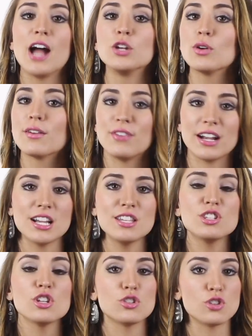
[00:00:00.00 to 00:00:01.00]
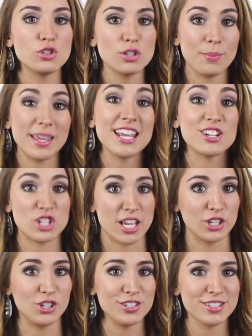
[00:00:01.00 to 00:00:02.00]
on your various social media
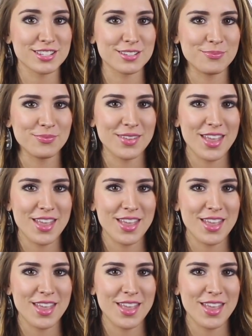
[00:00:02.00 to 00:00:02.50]
channels.